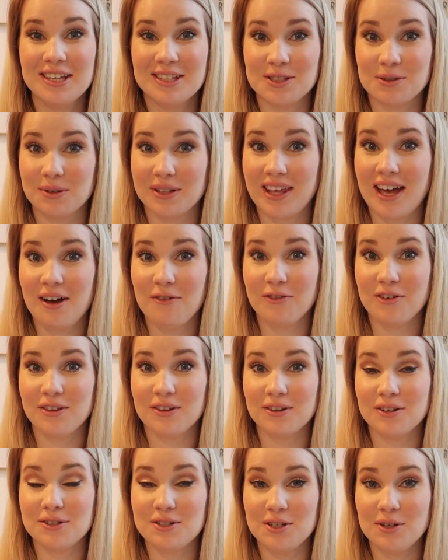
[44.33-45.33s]
So without
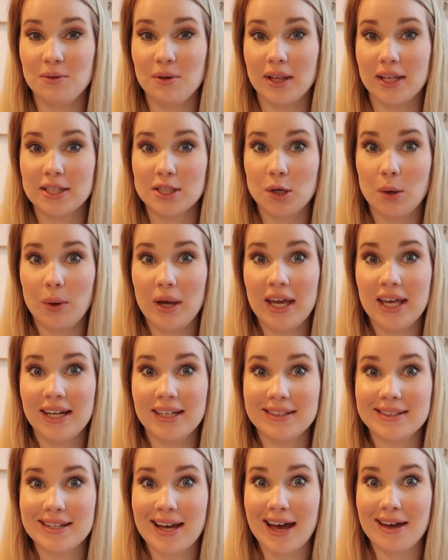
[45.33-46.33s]
further ado, let's go ahead
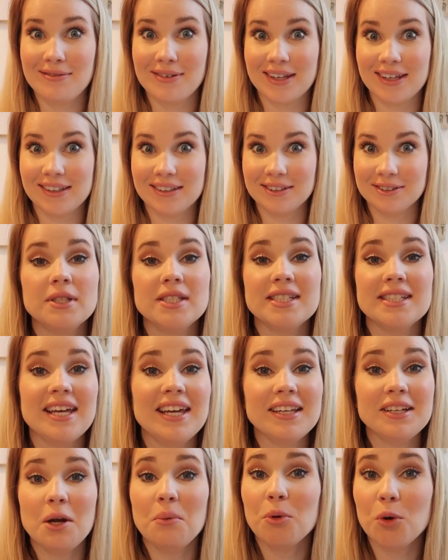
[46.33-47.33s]
and dive in.
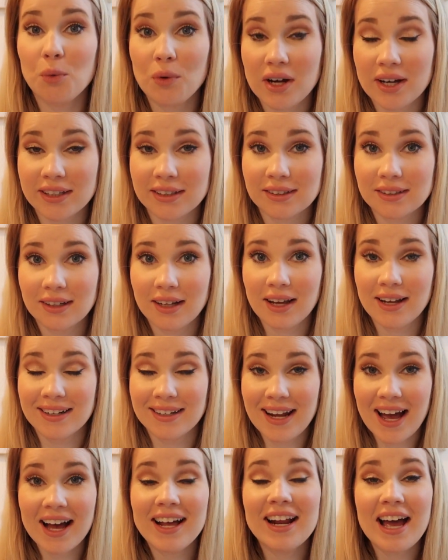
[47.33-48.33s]
Mistake number 1.
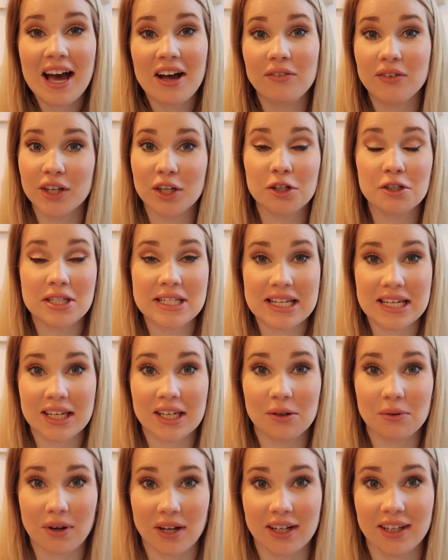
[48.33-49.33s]
Not having your
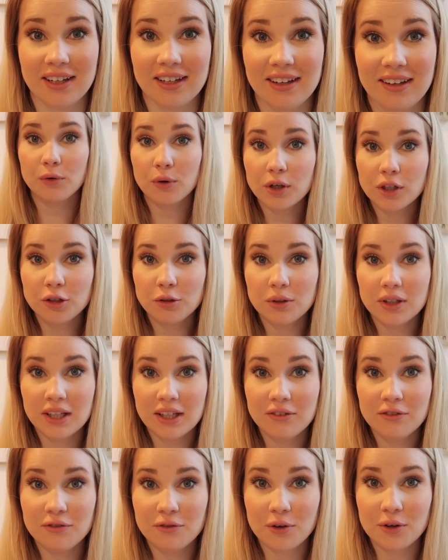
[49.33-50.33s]
ticket ready. Before you
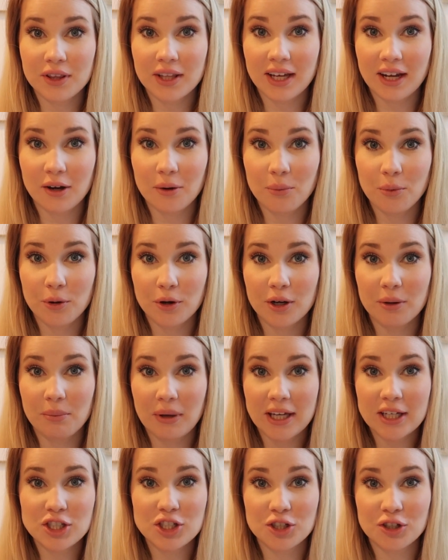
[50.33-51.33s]
leave for the airport,
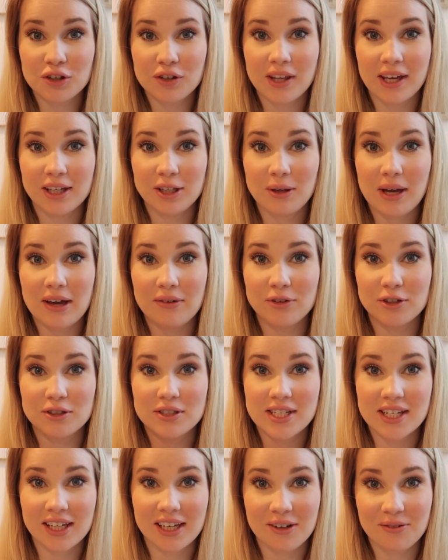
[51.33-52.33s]
make sure that you have your
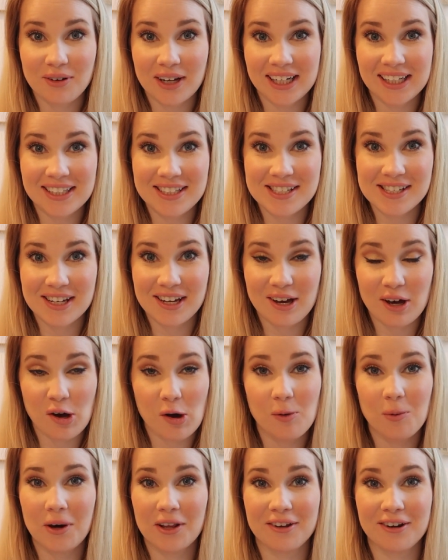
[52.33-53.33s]
ticket ready to
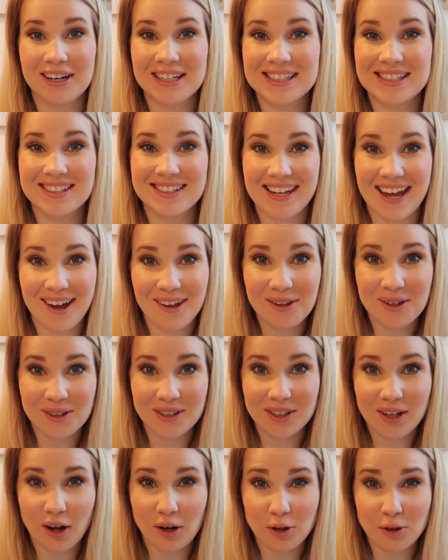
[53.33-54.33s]
go, whether it's
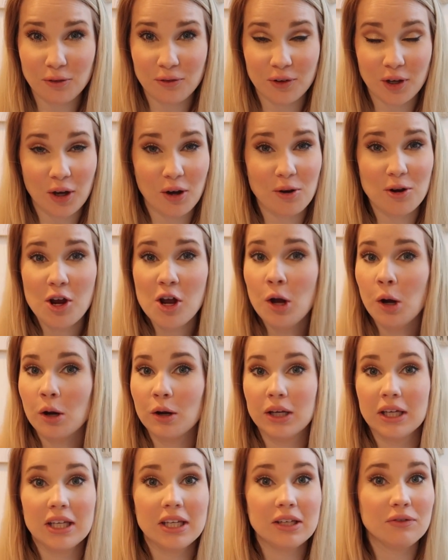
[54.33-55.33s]
downloaded on your phone or
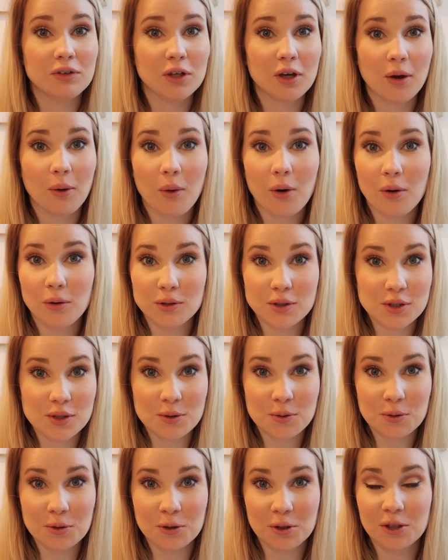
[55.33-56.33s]
even go old
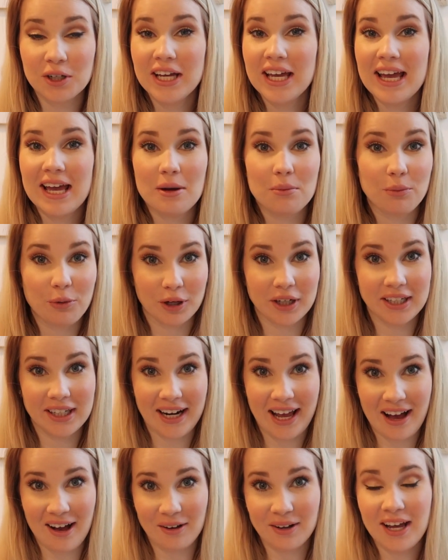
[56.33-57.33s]
school and print
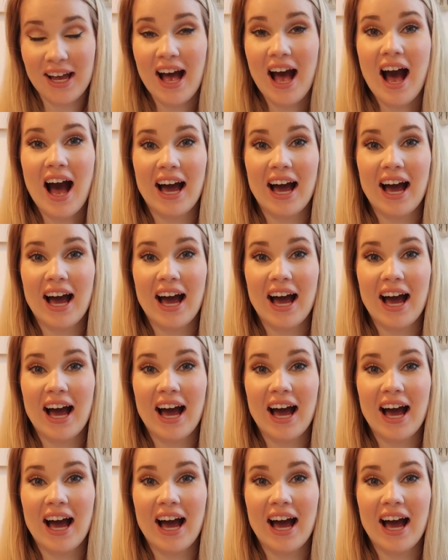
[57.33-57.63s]
it out.